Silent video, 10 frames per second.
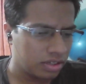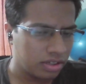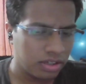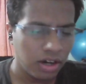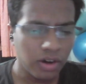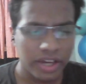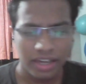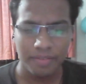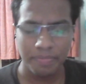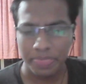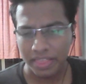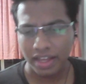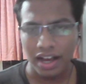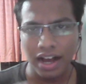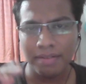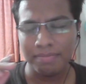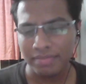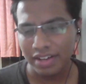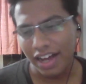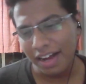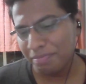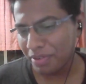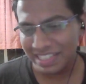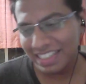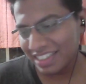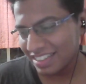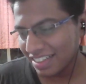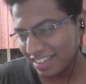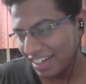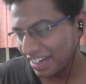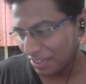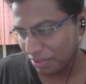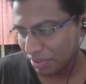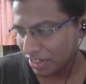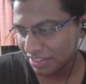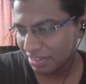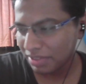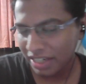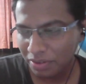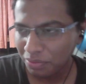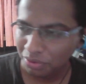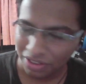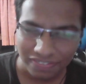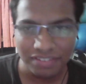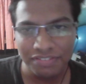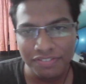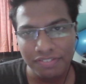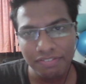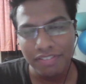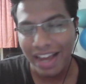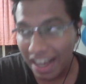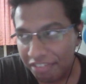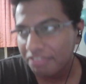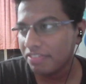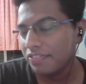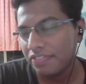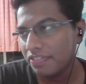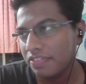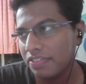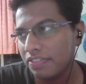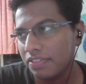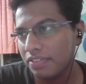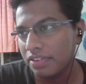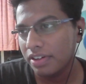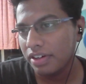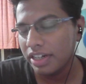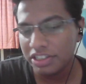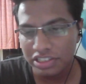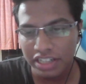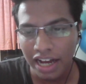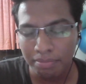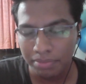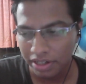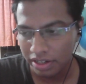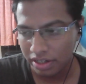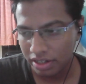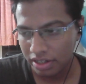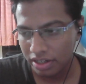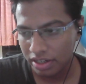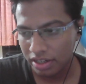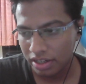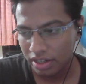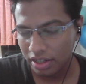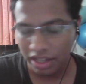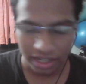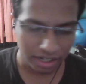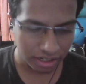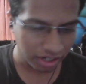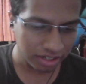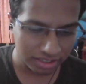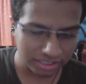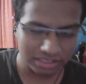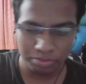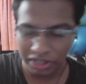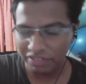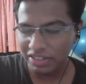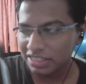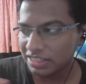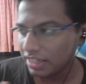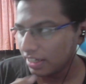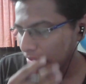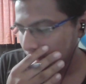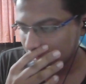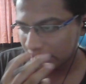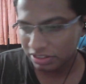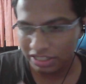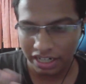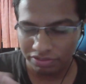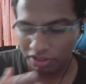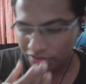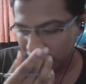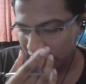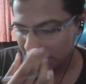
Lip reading: Okay. I'm pausing this at the intro because I'm like, what the F? It just happened. Like, not this previous scene. I mean, this was kind of obvious.